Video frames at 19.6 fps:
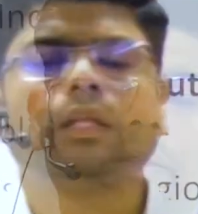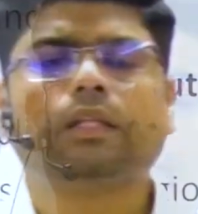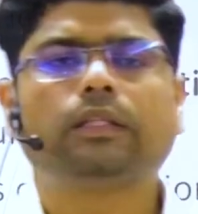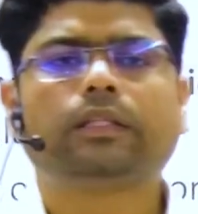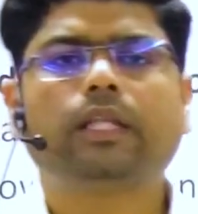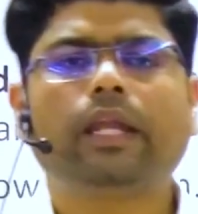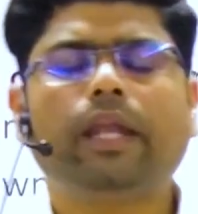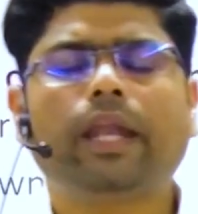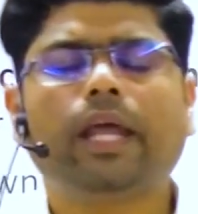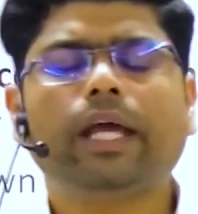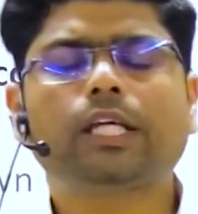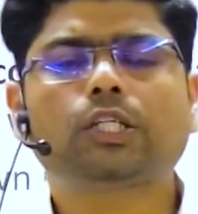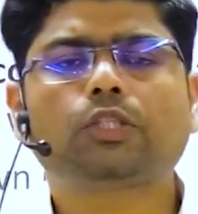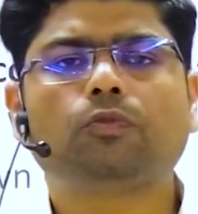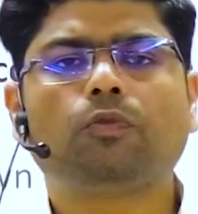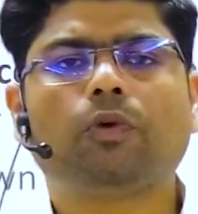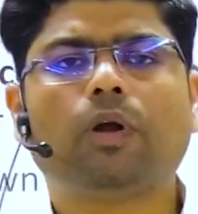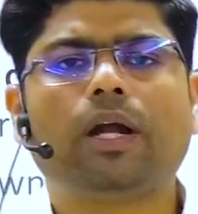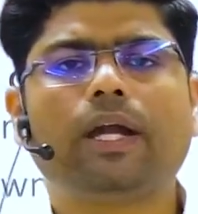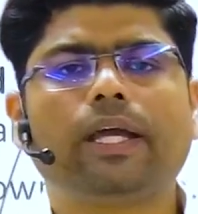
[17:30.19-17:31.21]
The next
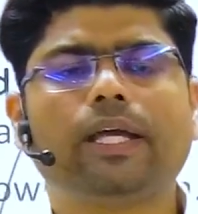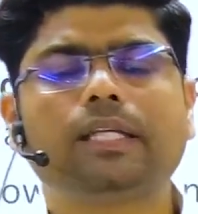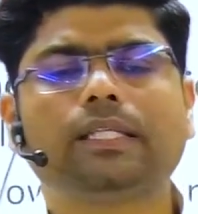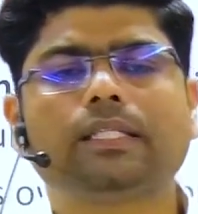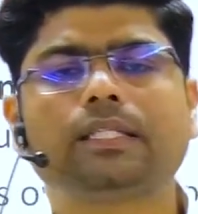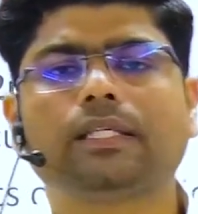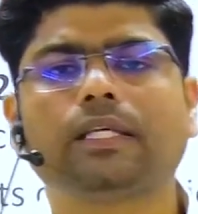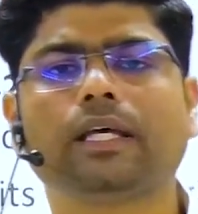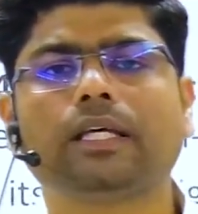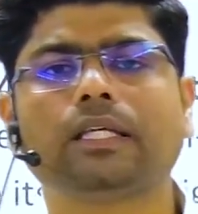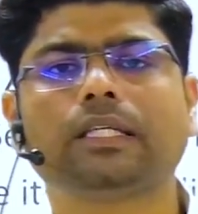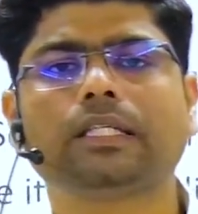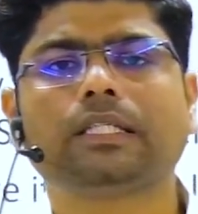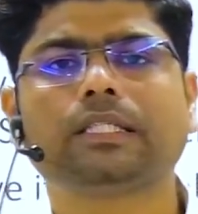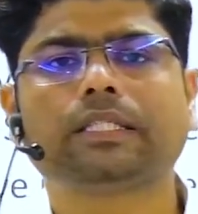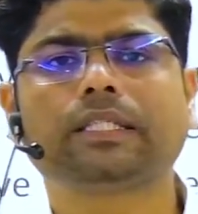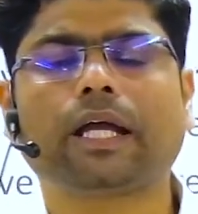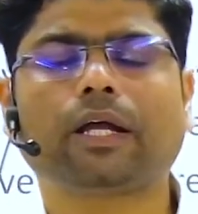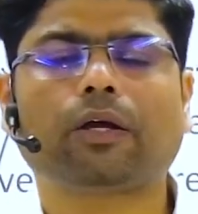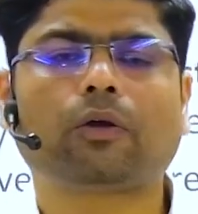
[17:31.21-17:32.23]
word is
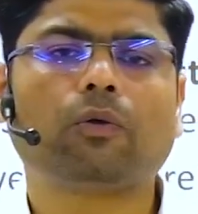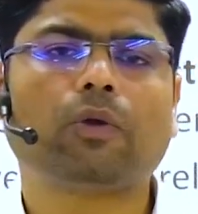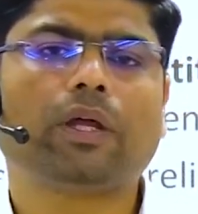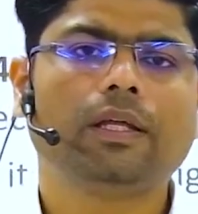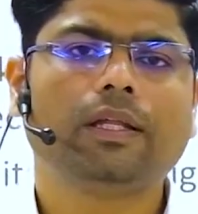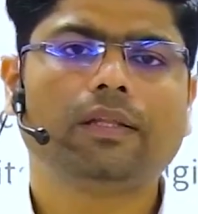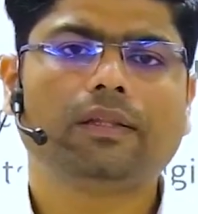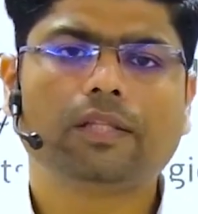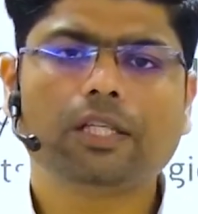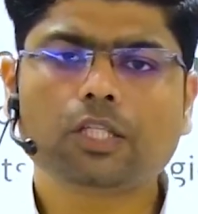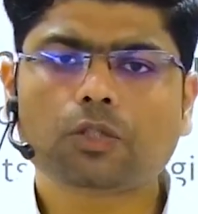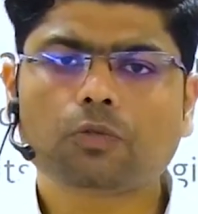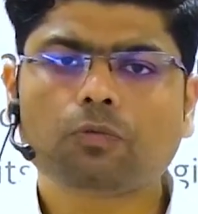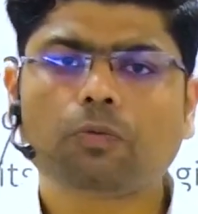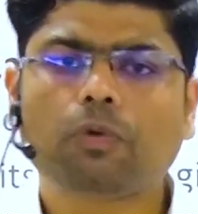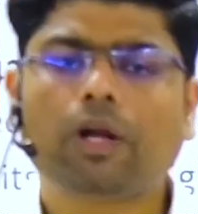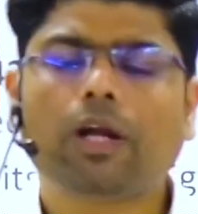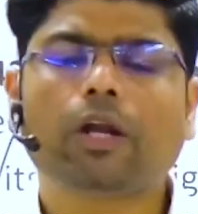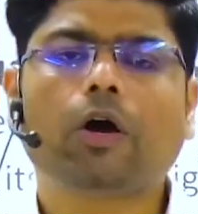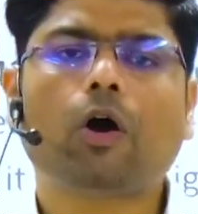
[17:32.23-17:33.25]
secular. This
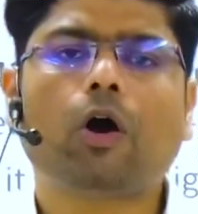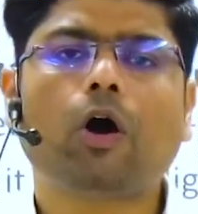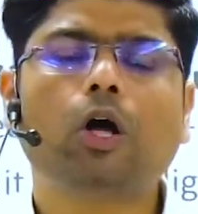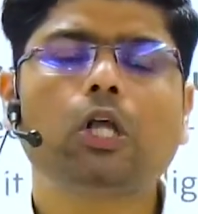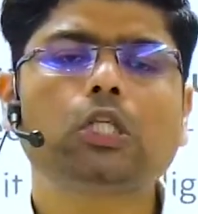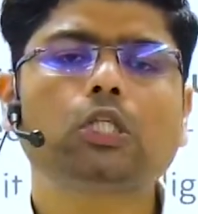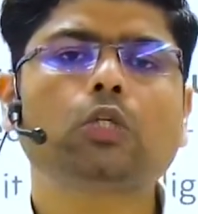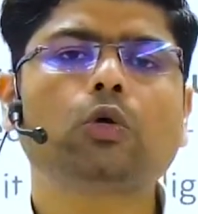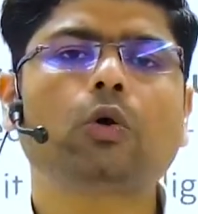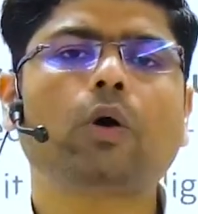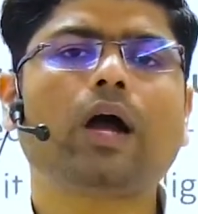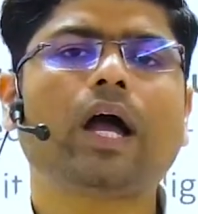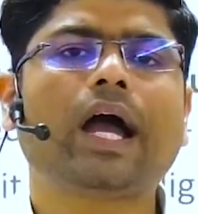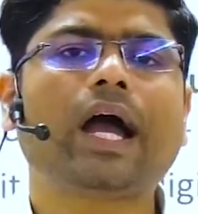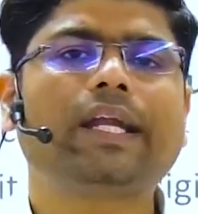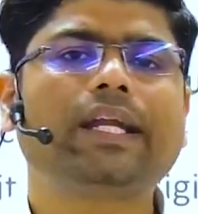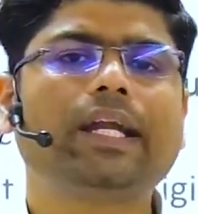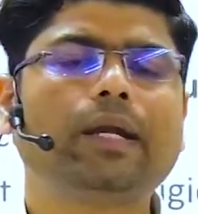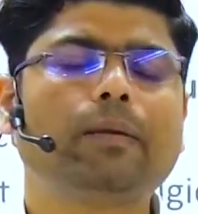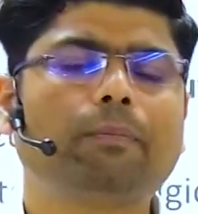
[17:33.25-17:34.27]
word also
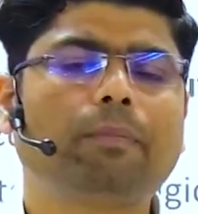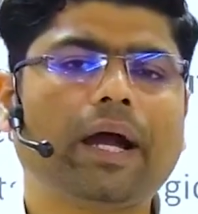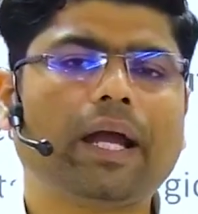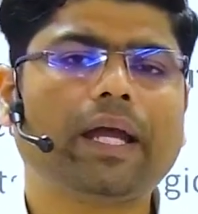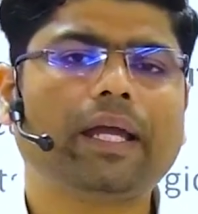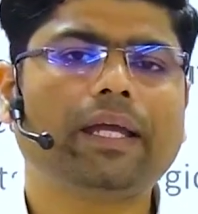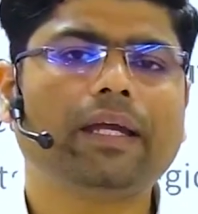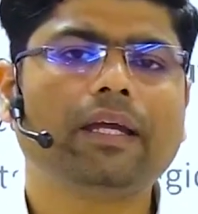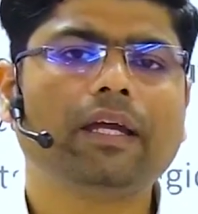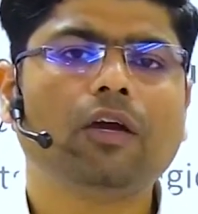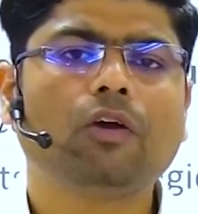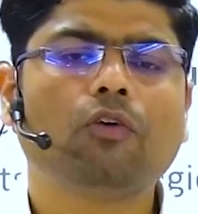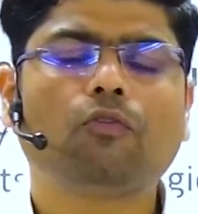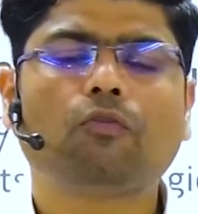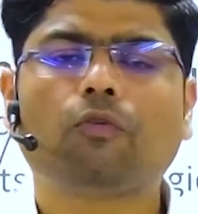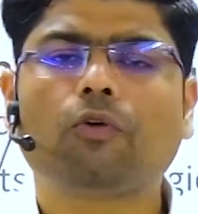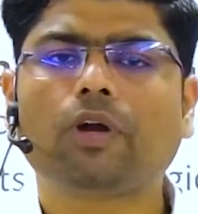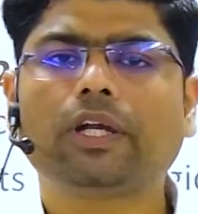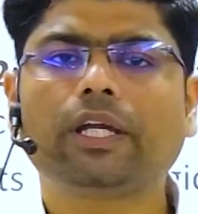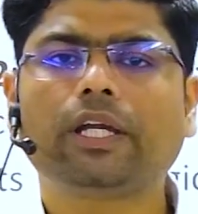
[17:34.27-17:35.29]
added by
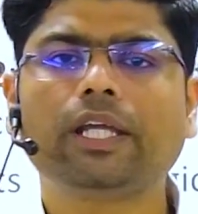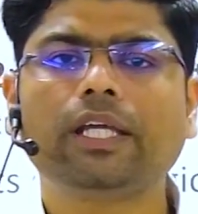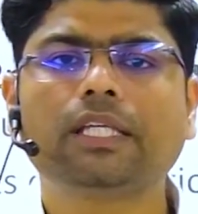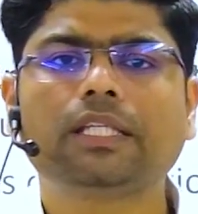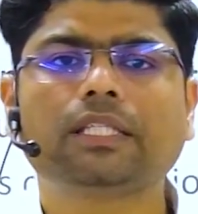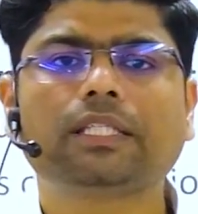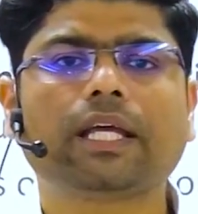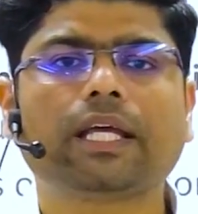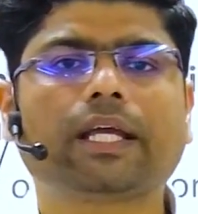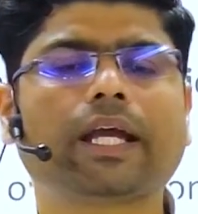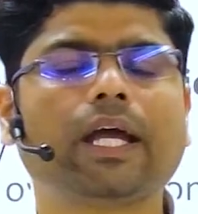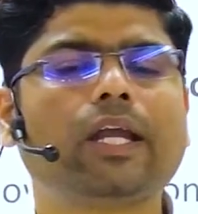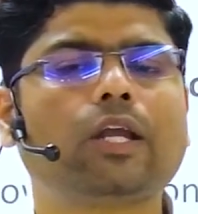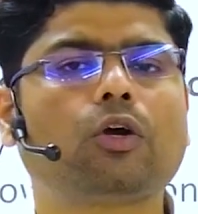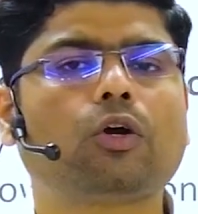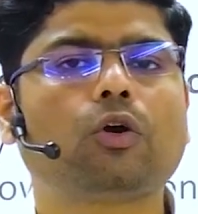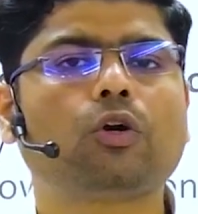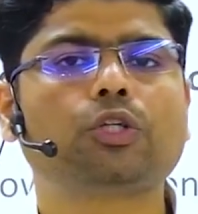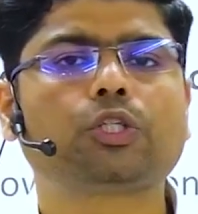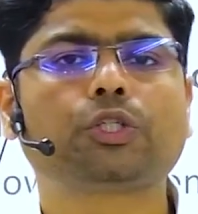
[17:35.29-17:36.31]
42nd
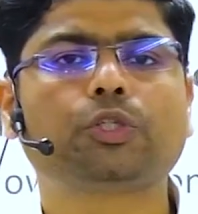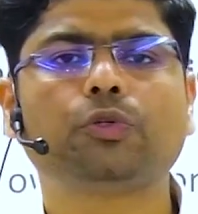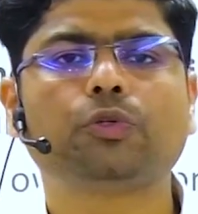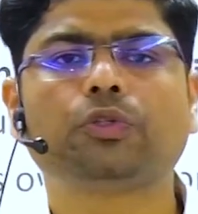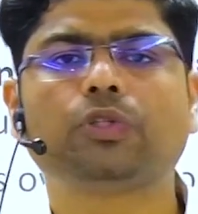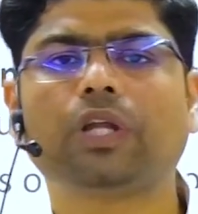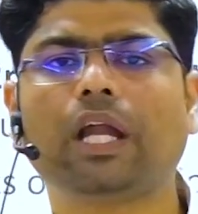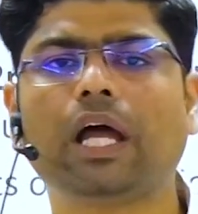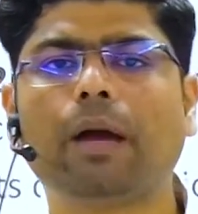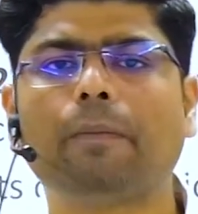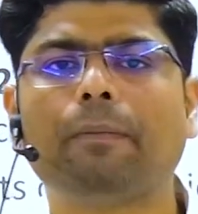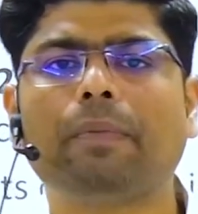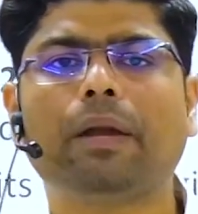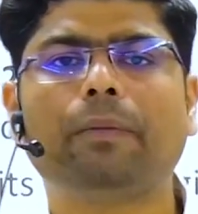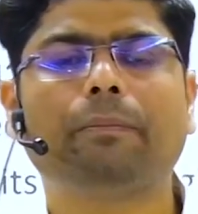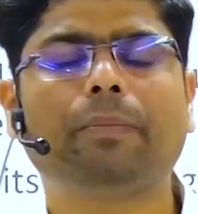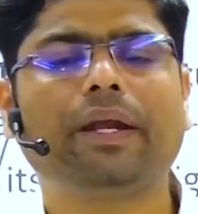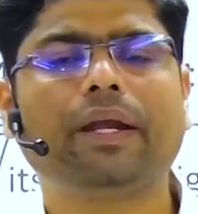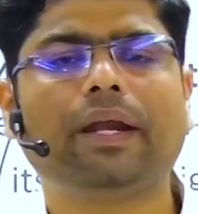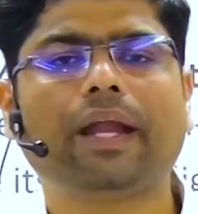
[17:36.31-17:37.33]
Constitutional
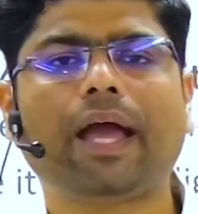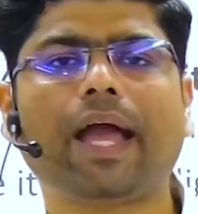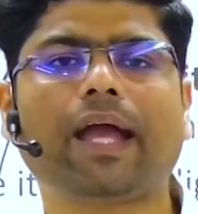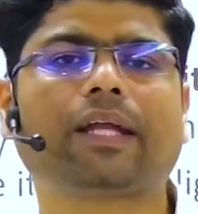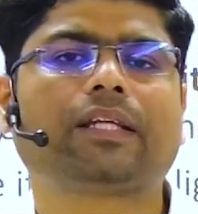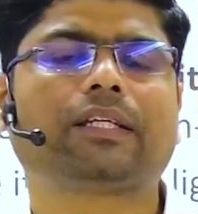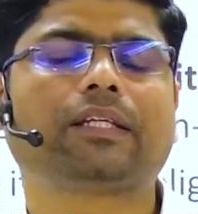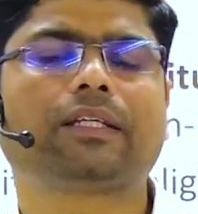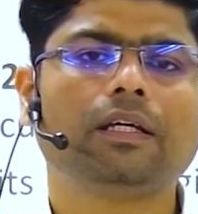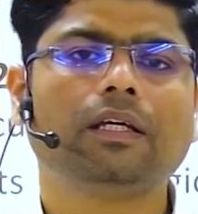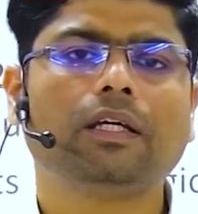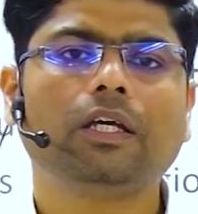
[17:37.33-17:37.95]
Amendment Act.